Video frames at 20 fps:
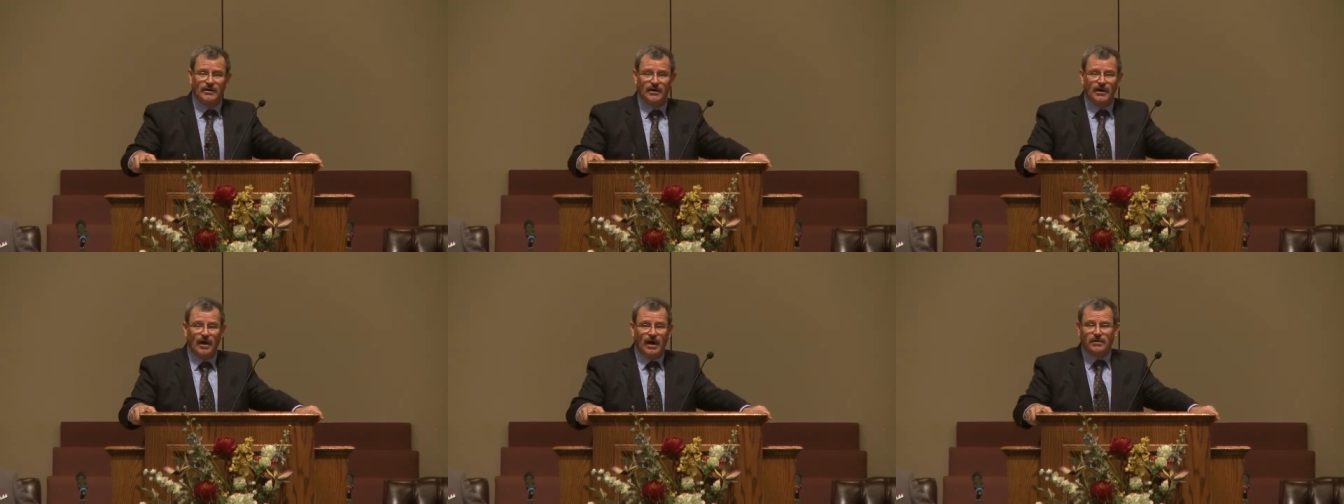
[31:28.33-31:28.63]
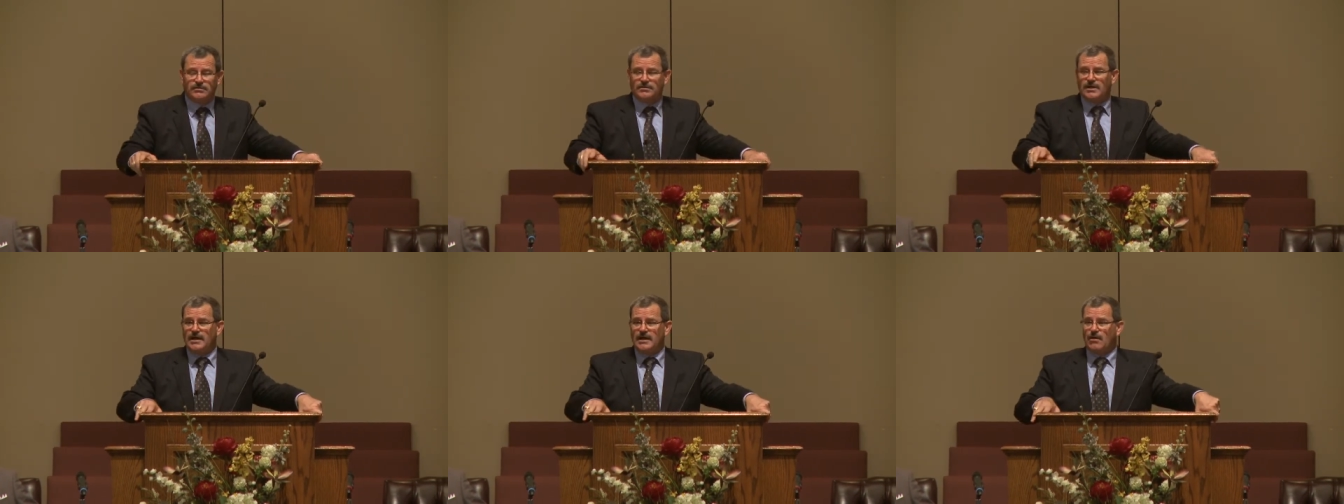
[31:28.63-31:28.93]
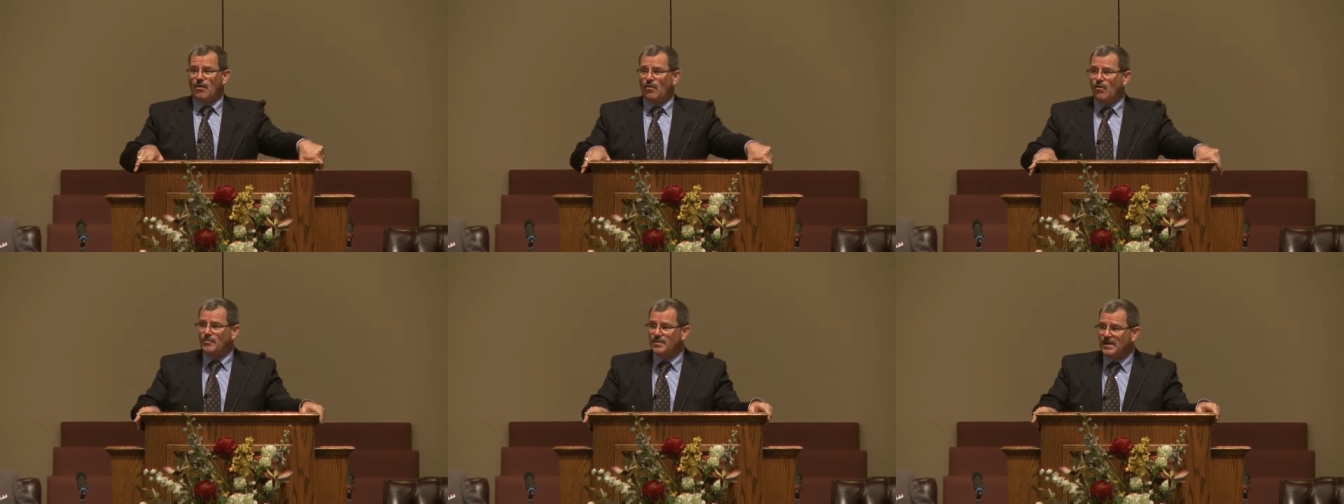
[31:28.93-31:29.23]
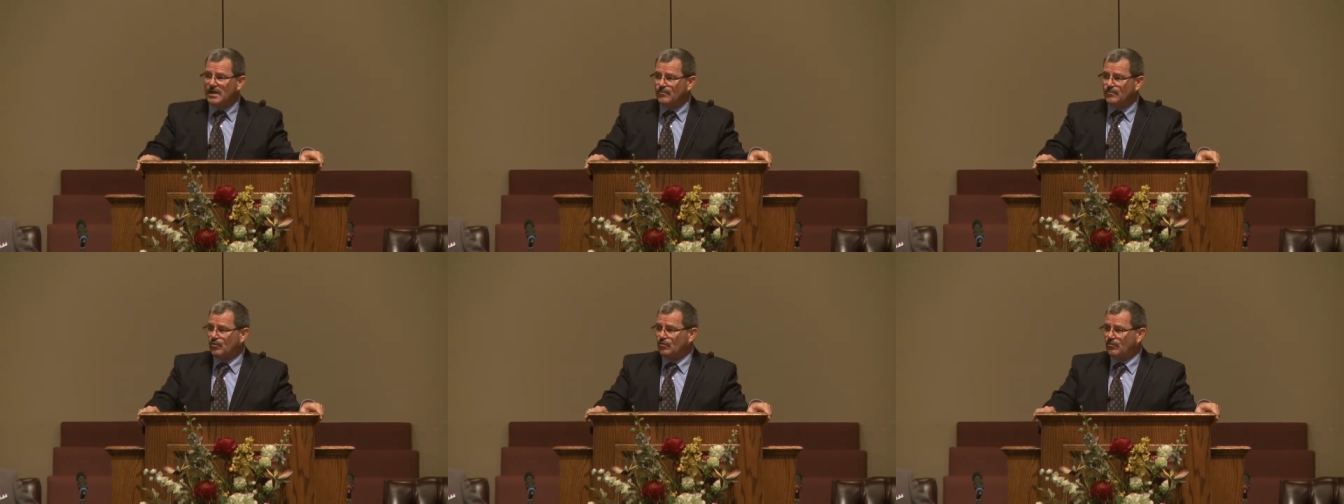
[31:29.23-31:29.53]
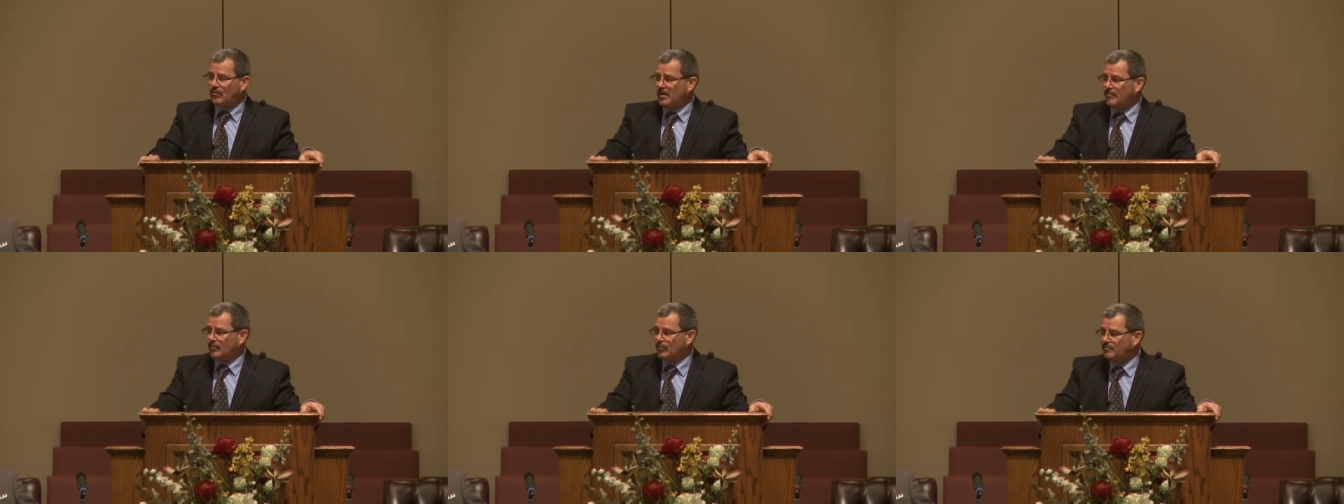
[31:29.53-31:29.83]
I'll take old people,
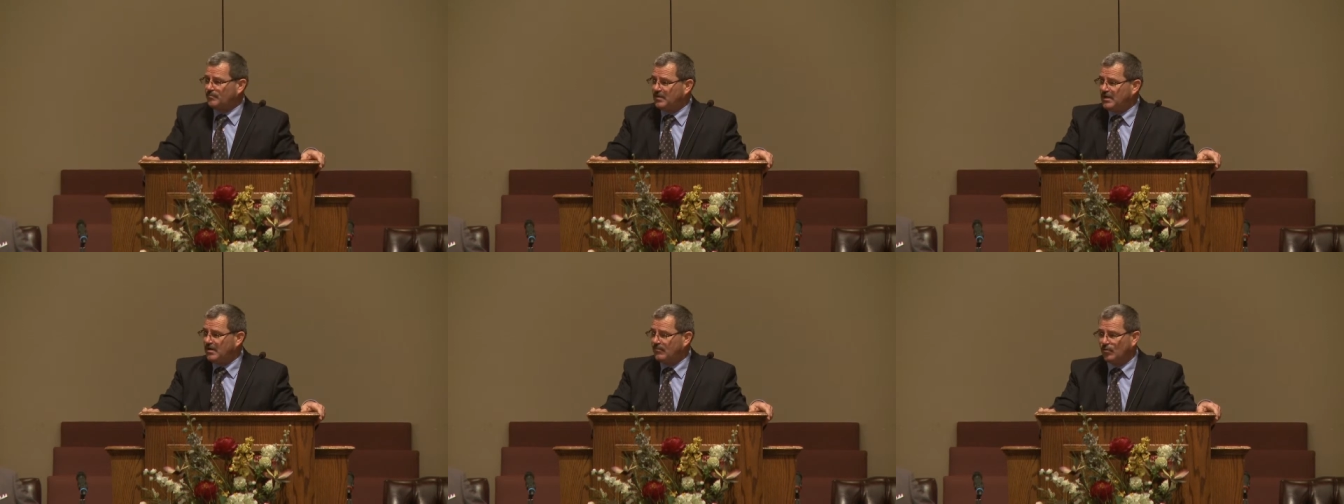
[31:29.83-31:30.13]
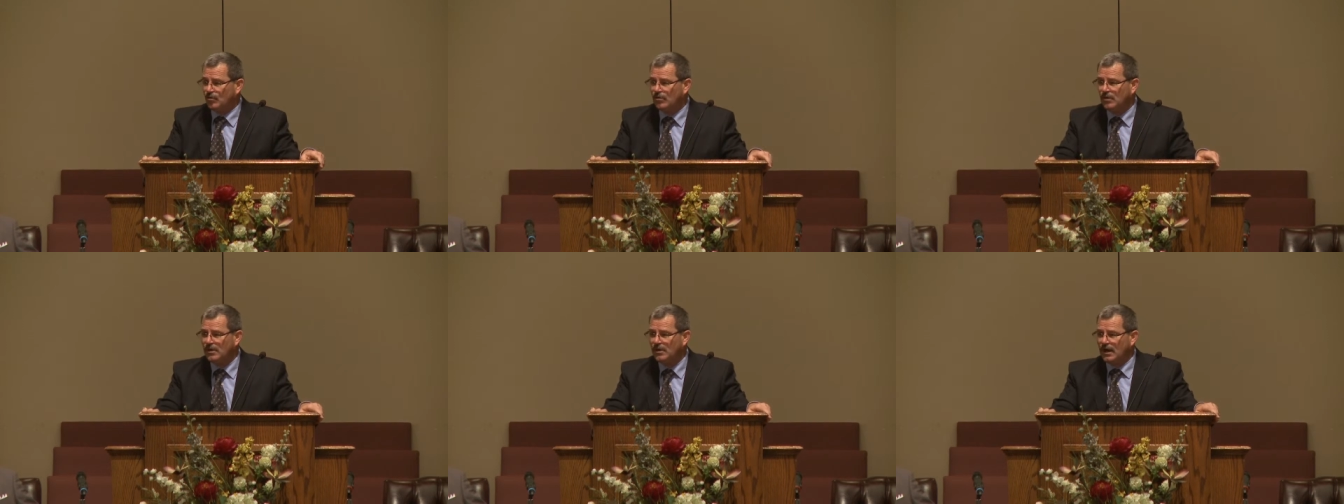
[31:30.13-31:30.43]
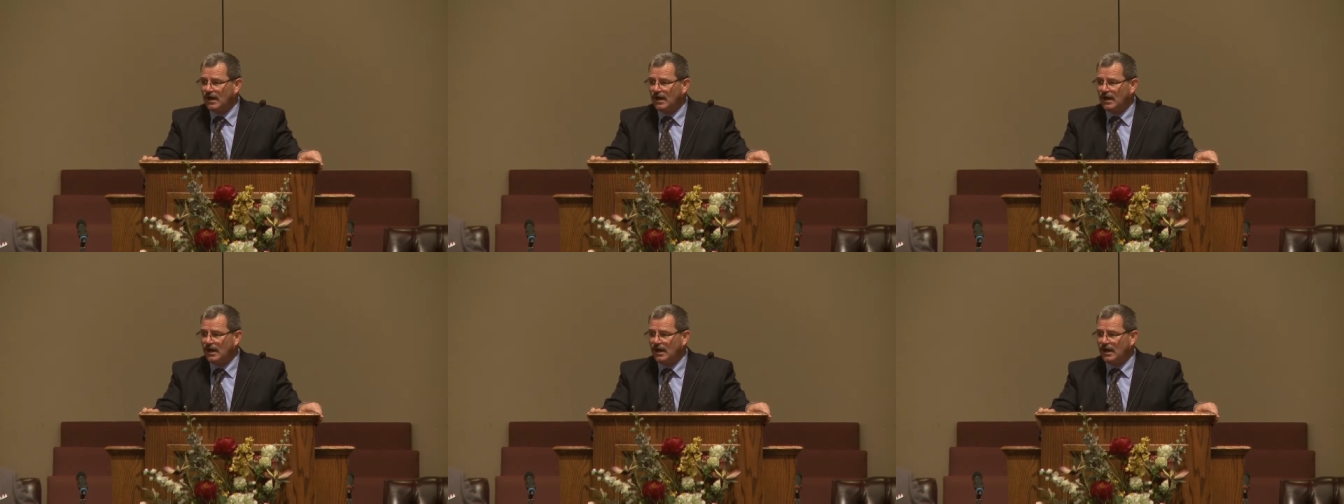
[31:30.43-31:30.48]
crippled people,